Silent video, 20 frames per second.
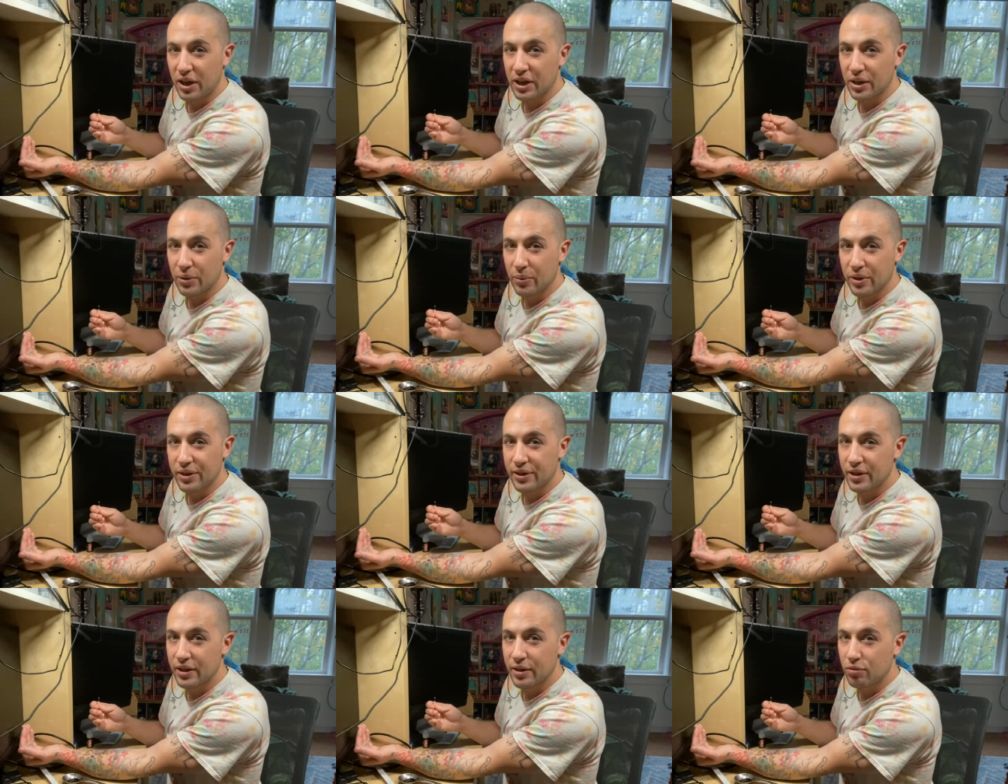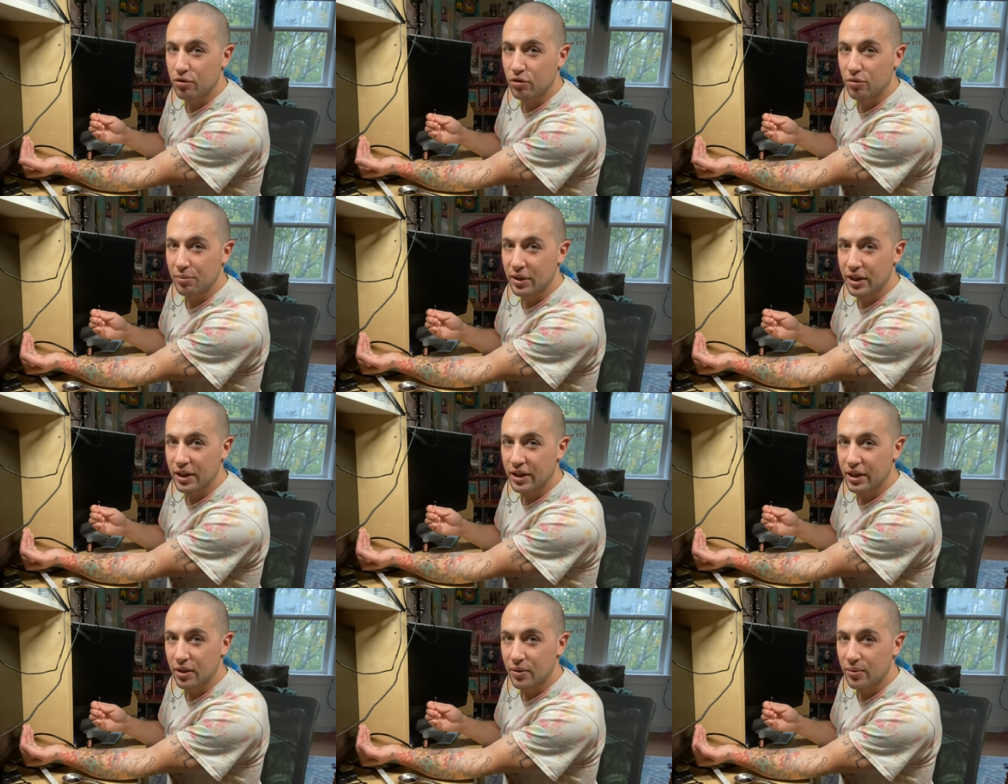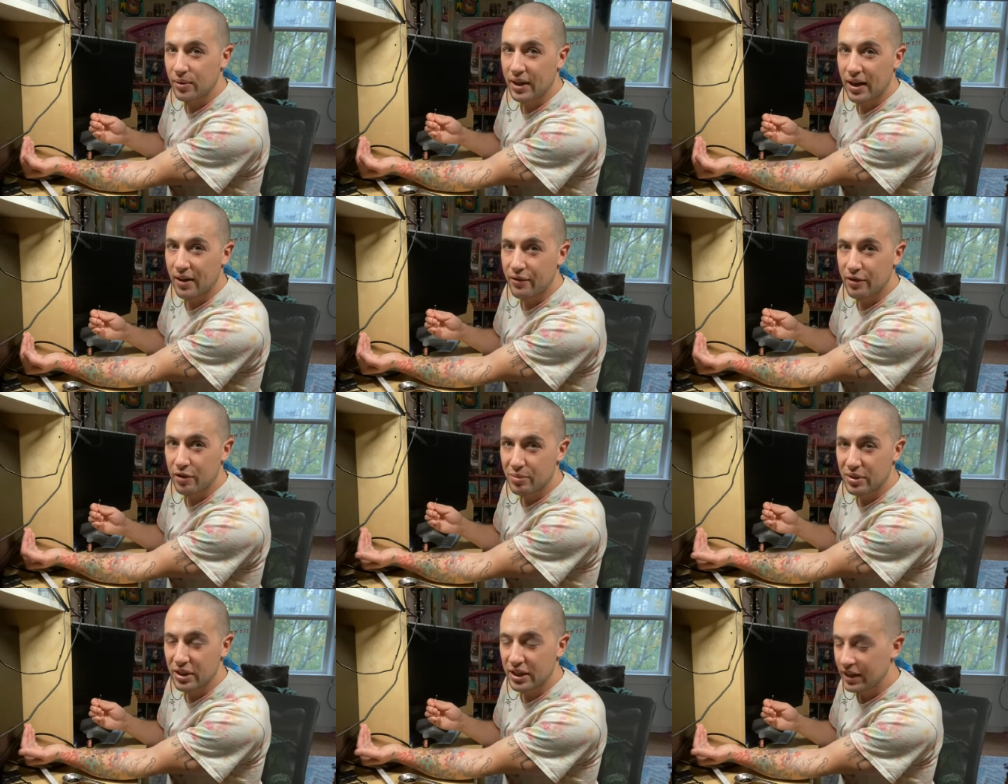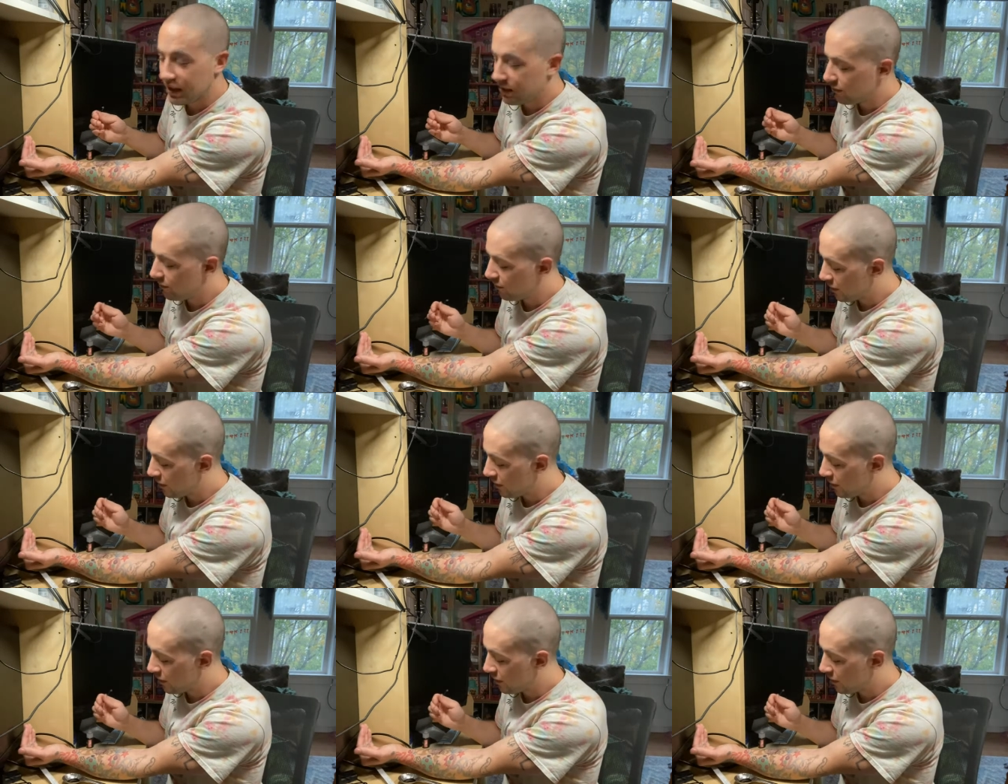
what the liberal media would have you believe.